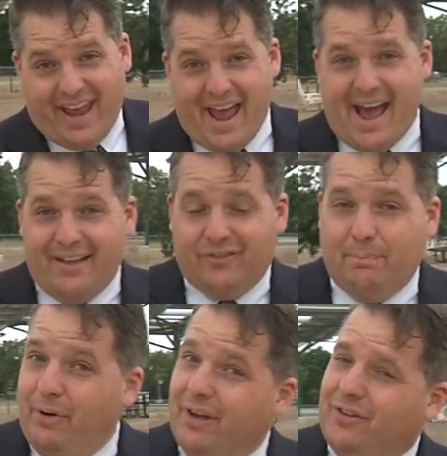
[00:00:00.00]
cats,
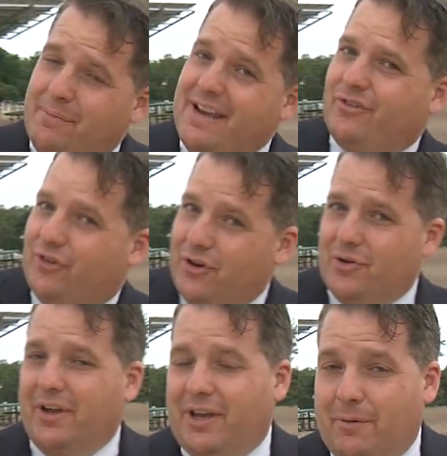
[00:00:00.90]
but to make sure you
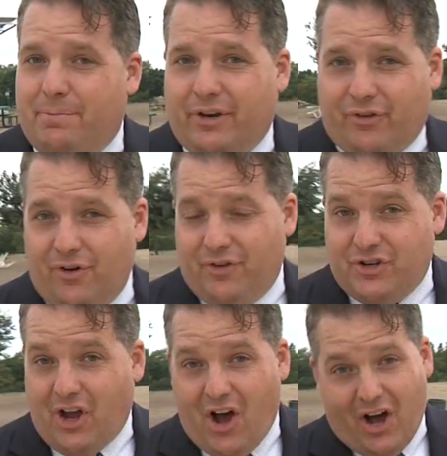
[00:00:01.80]
can get a picture of a
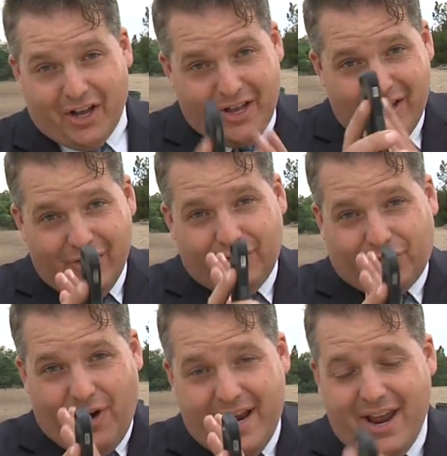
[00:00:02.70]
dog
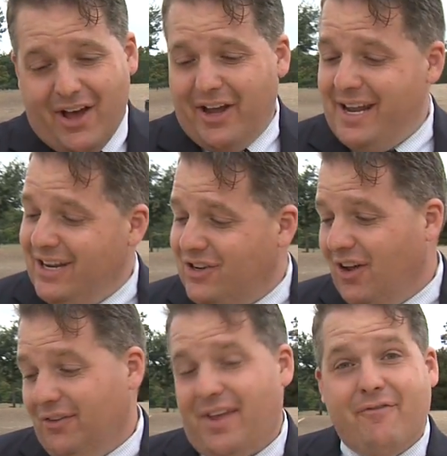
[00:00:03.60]
straight on, it
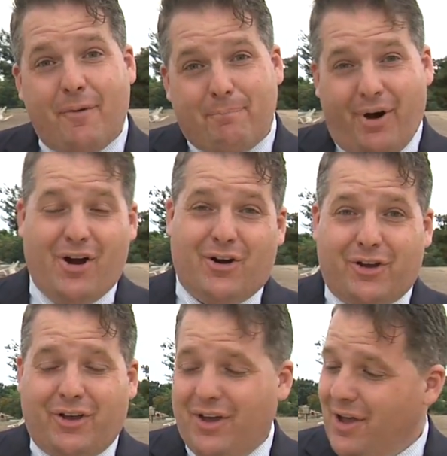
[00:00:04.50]
does have a bark